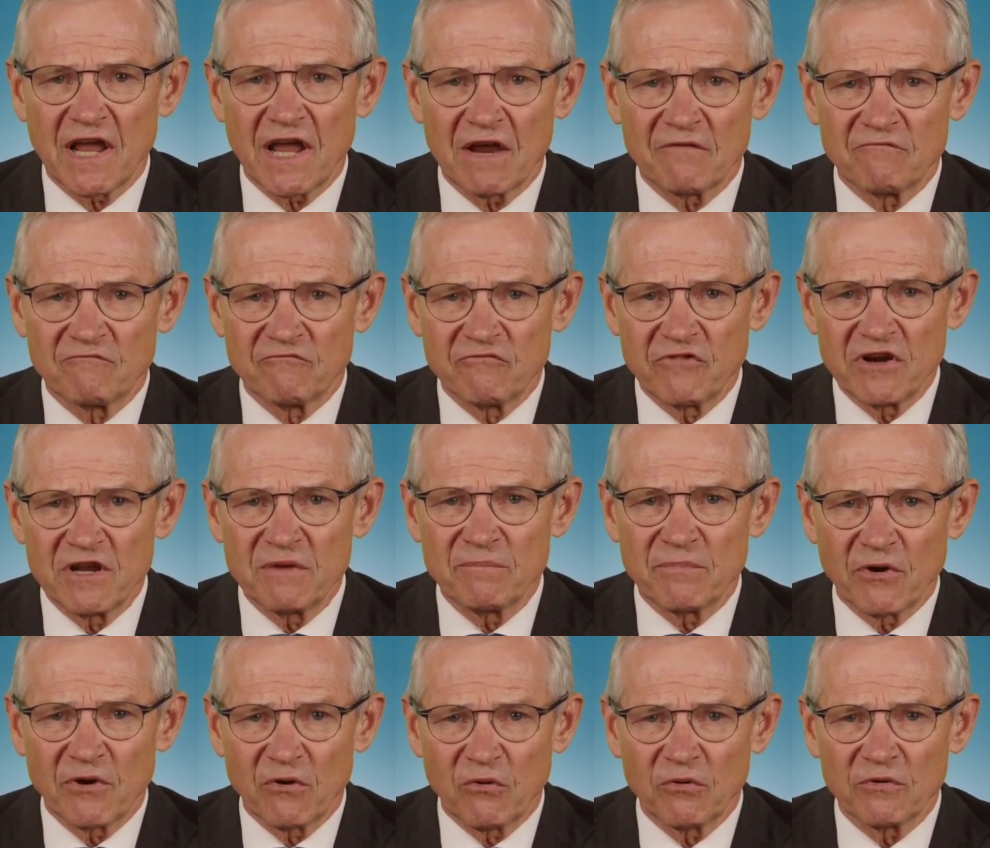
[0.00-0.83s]
and
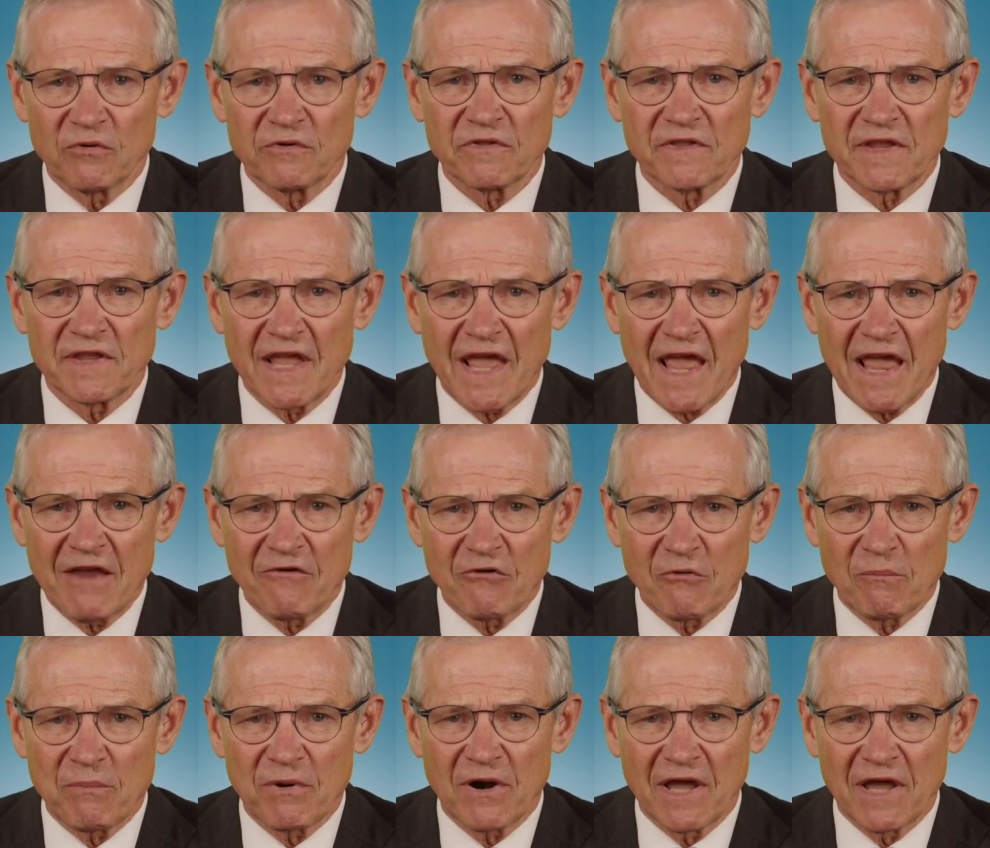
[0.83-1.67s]
rebuild the
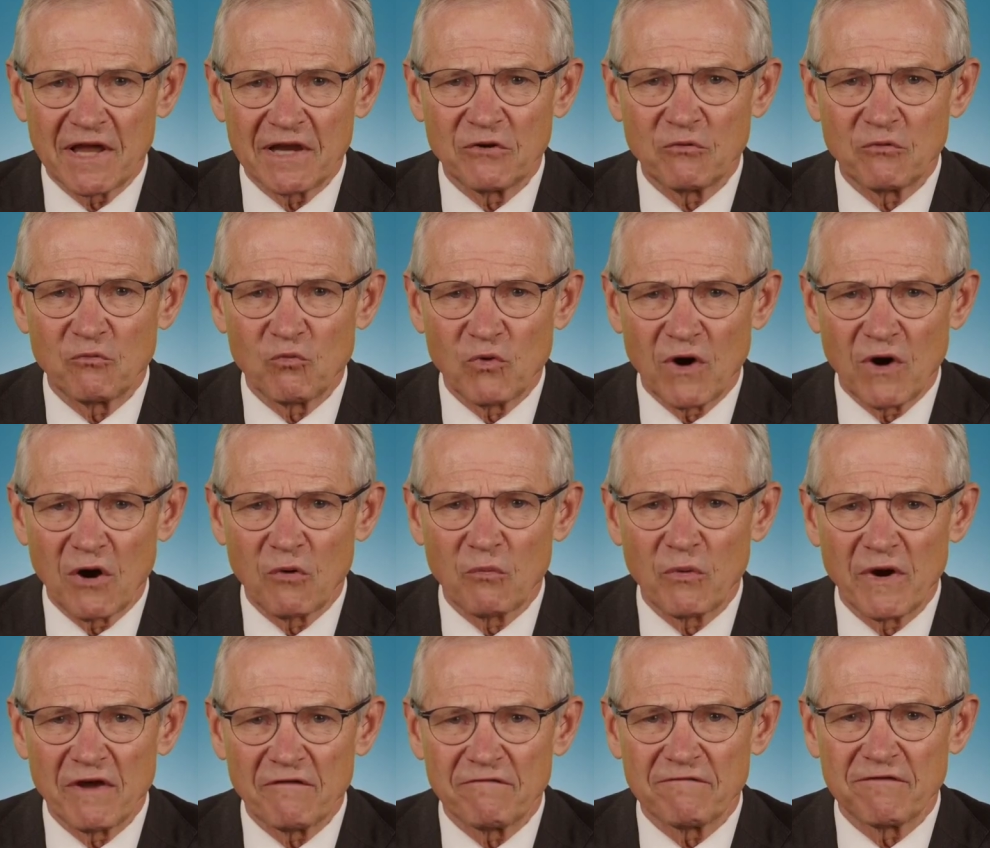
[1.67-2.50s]
aeroplane while
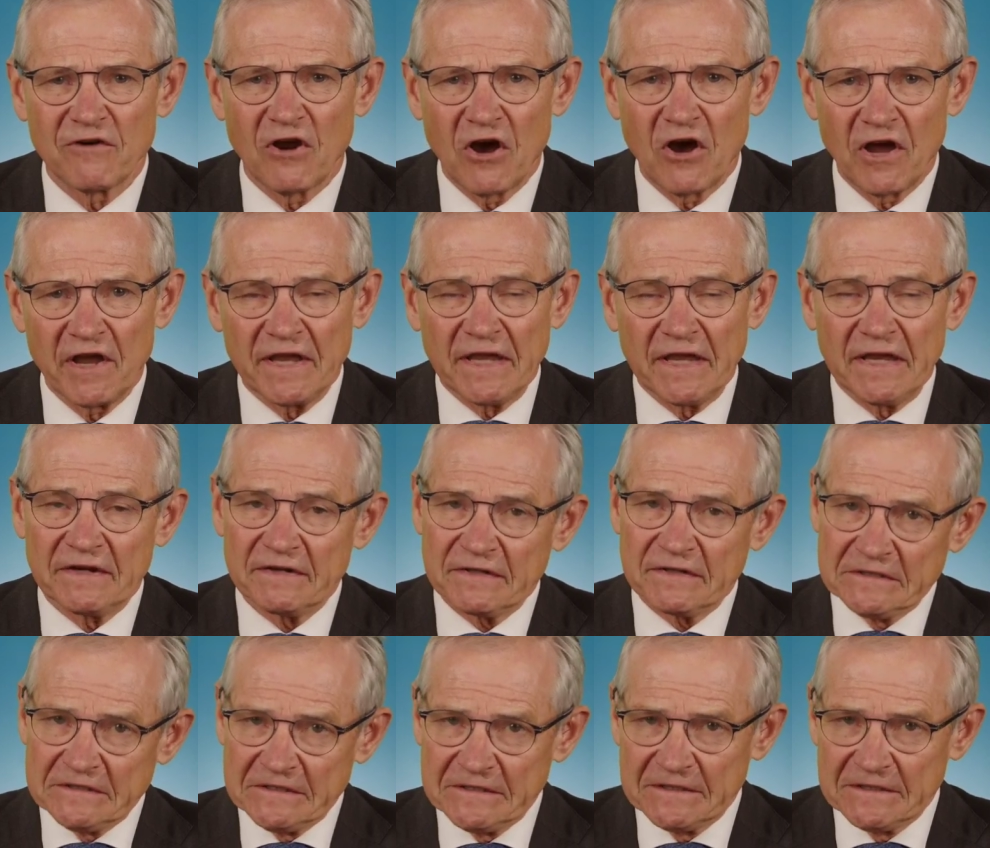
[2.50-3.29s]
we're flying it.